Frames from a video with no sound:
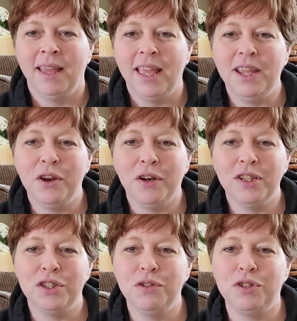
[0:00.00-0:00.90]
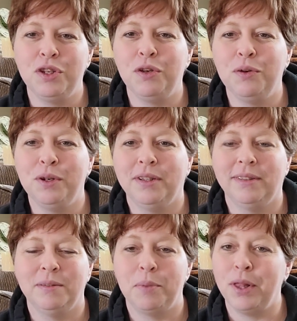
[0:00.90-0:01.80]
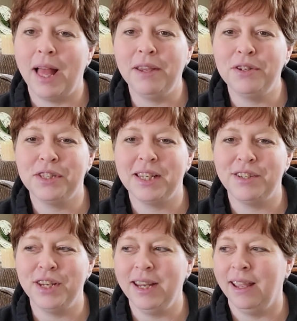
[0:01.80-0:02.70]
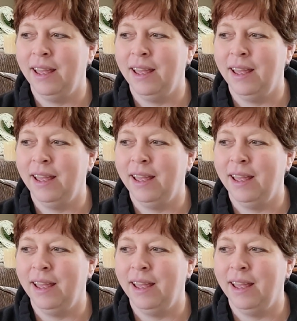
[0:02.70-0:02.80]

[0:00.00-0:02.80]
encourage you to pull out your stitching